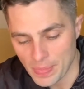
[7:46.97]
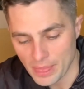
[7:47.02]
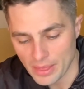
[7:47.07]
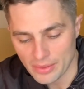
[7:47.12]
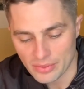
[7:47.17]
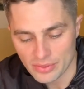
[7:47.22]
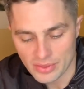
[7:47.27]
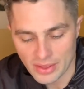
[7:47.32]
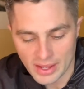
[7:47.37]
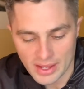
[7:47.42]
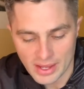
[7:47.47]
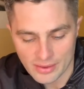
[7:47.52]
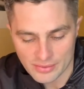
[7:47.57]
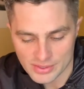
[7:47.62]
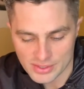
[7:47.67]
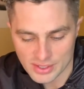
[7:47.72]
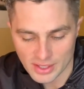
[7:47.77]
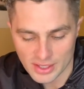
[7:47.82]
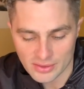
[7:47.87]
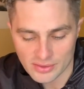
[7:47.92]
they have
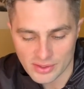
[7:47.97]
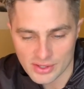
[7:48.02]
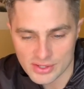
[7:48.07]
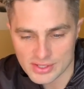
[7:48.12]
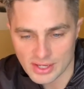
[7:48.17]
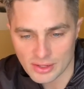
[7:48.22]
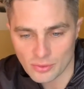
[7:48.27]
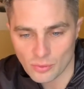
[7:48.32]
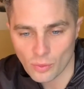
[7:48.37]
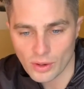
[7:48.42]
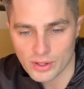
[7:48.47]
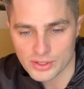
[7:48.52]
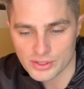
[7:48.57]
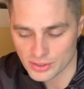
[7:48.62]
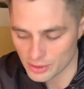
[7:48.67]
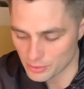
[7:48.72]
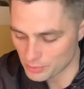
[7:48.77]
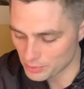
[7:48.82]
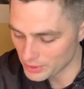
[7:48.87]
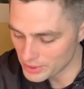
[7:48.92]
studied this, and what
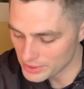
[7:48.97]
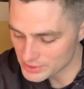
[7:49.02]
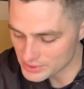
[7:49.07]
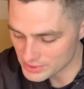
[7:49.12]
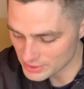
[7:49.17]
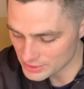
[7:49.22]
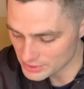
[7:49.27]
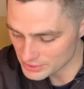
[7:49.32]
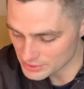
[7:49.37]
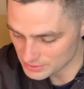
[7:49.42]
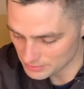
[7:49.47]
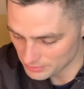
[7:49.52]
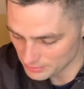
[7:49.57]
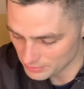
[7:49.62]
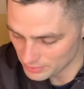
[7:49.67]
took place is,